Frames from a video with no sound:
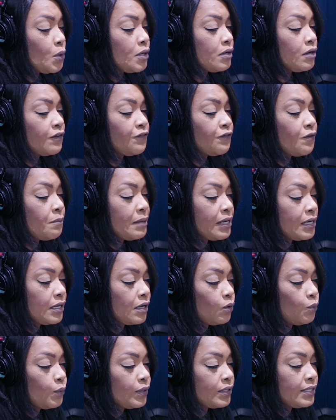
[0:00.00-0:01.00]
who are not
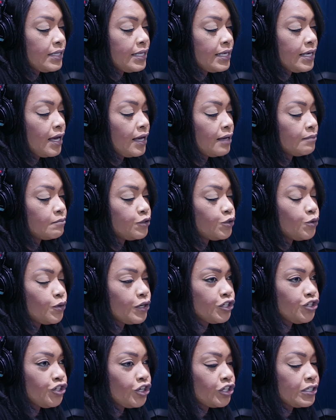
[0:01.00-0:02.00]
familiar with the
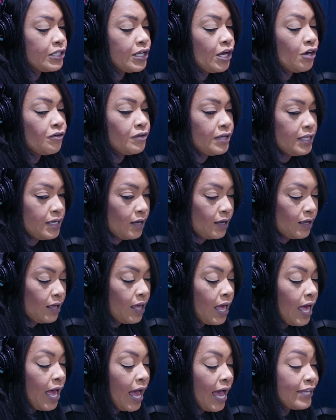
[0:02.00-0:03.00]
Soca Chutney Arena.
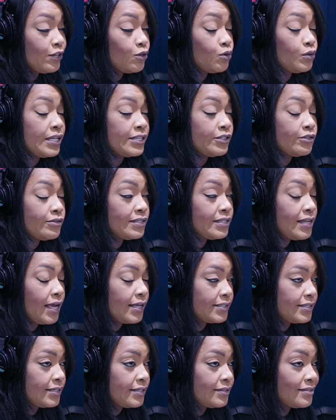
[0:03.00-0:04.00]
I know that you
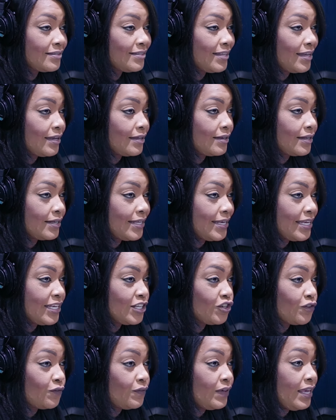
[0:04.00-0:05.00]
started singing at the
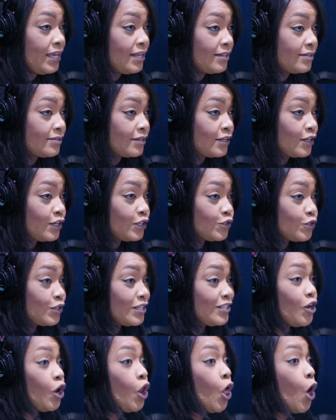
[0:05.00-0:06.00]
age of 8. So it's
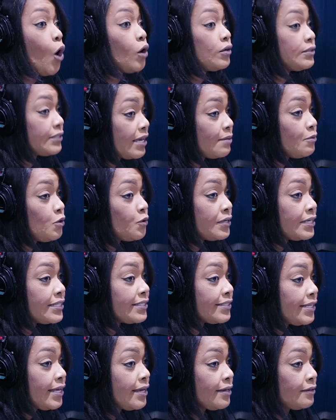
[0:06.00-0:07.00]
been a long time you in
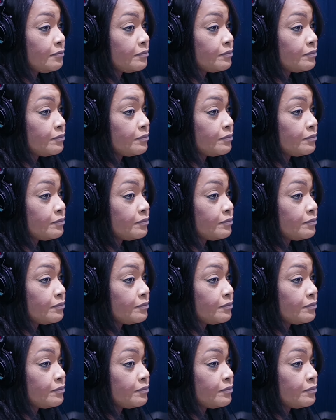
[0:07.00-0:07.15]
this thing.